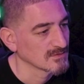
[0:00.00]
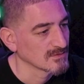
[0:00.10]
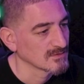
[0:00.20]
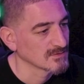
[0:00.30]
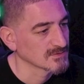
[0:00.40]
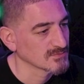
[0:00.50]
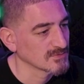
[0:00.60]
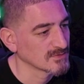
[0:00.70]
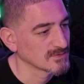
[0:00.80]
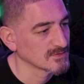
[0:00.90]
This
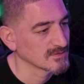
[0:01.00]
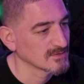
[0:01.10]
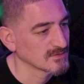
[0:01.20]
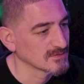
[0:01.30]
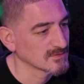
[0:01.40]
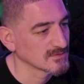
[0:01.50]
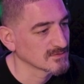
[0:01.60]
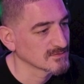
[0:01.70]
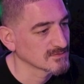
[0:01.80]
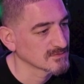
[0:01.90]
one
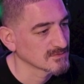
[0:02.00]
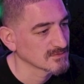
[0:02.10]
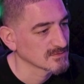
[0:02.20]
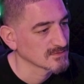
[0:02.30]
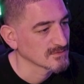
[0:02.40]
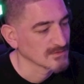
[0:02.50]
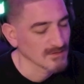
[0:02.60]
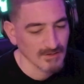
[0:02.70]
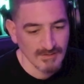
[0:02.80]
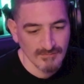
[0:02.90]
is
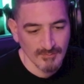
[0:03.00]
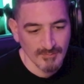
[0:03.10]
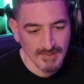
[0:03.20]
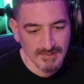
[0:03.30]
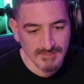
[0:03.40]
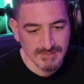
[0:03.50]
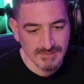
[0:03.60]
Carnival Pipes.